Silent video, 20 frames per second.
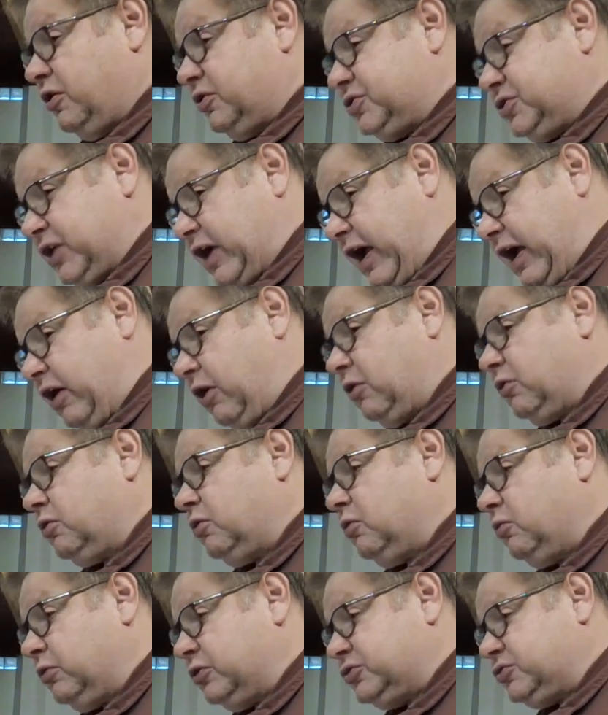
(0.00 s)
her child
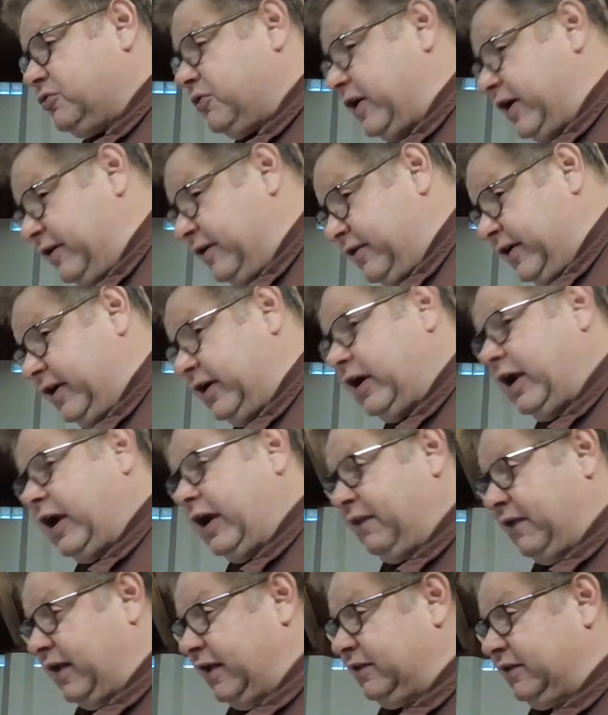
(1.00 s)
was grieving
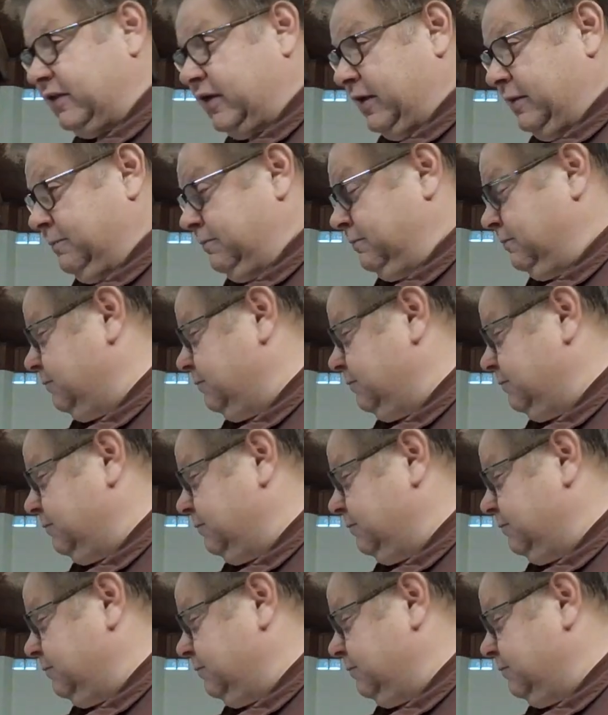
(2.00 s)
at that time.